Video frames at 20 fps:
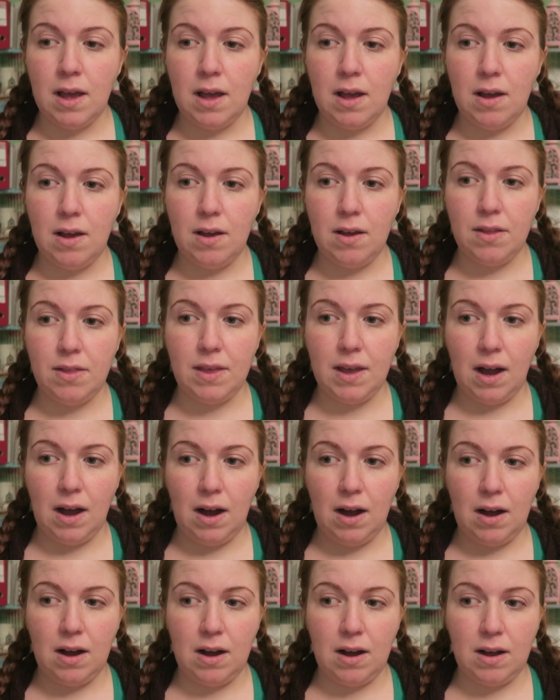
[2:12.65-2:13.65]
Uh, there
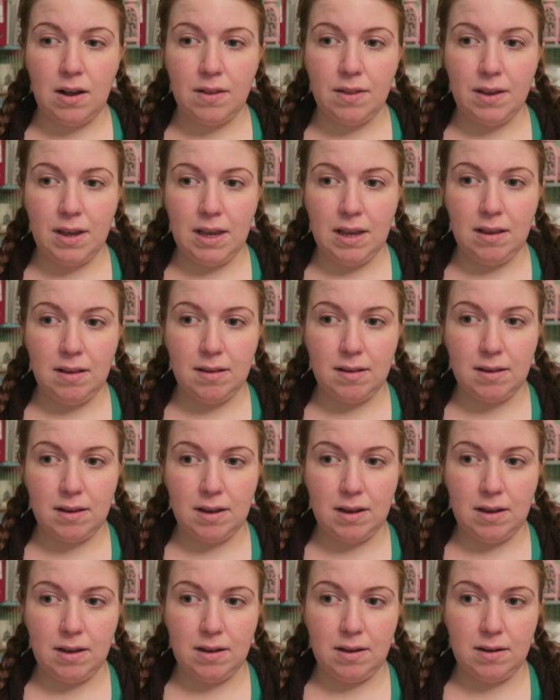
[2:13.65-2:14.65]
are there is
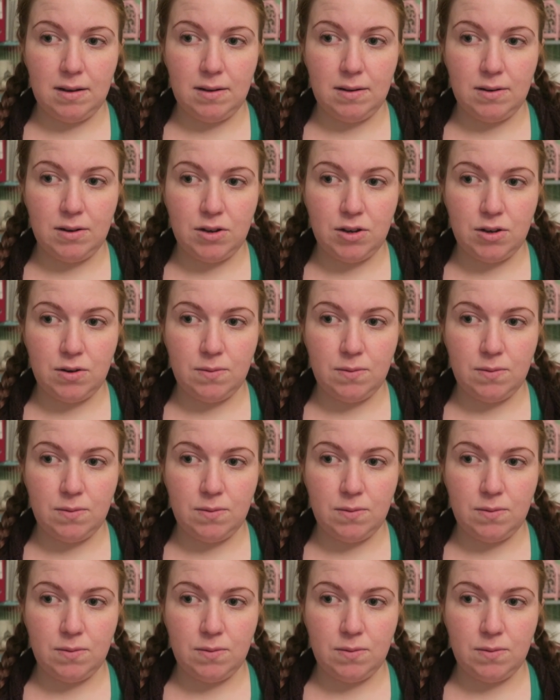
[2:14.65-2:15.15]
uh,